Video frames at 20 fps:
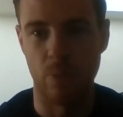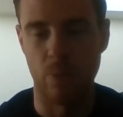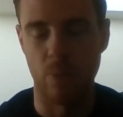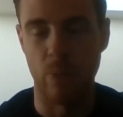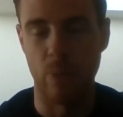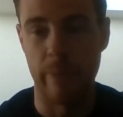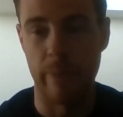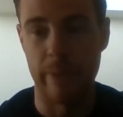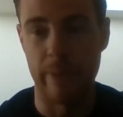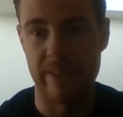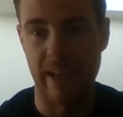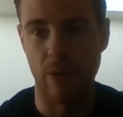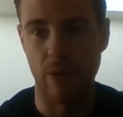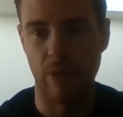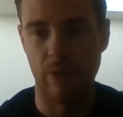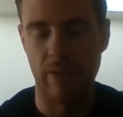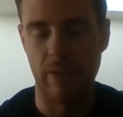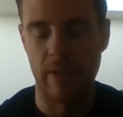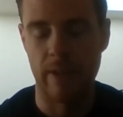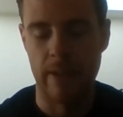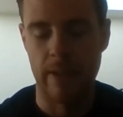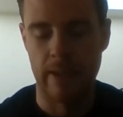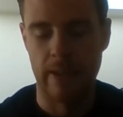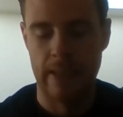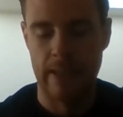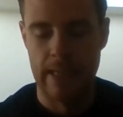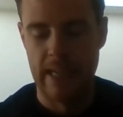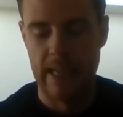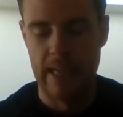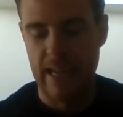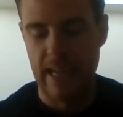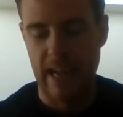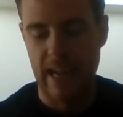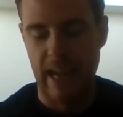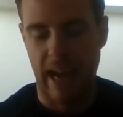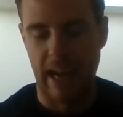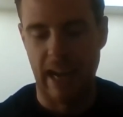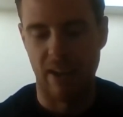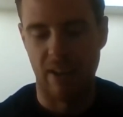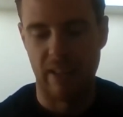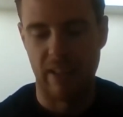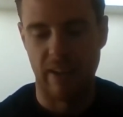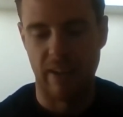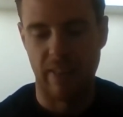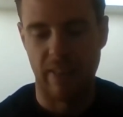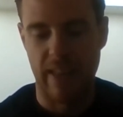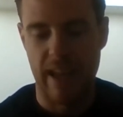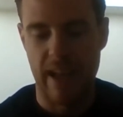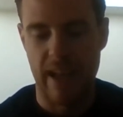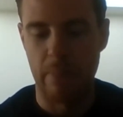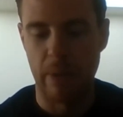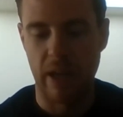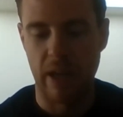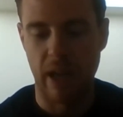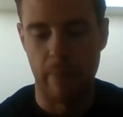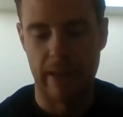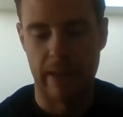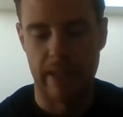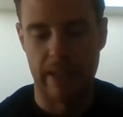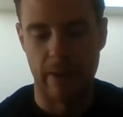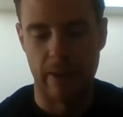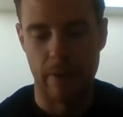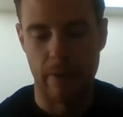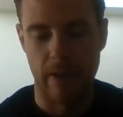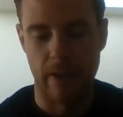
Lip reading: Women's Health, and I think they're becoming,